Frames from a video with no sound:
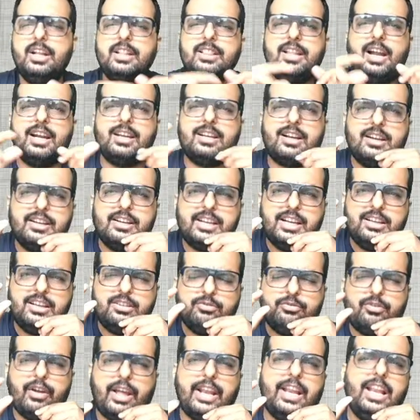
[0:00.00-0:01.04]
That contains
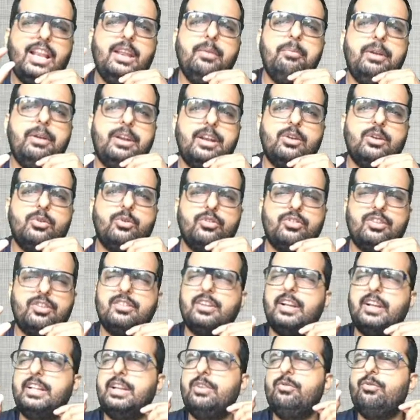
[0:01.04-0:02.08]
very limited
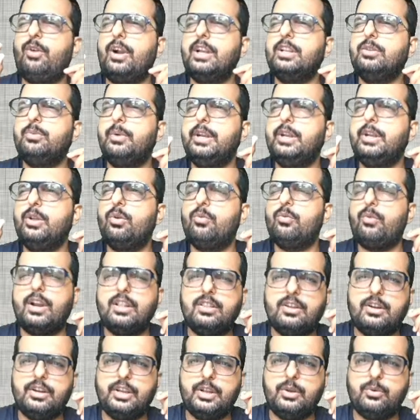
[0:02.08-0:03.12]
questions. I think 120 or
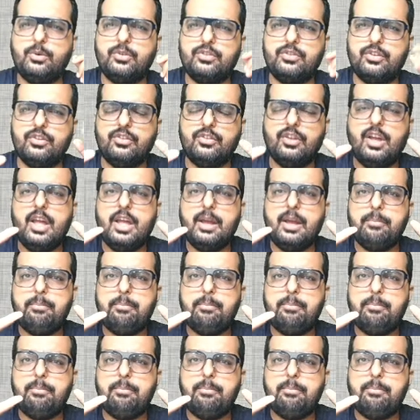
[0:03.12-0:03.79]
130 questions.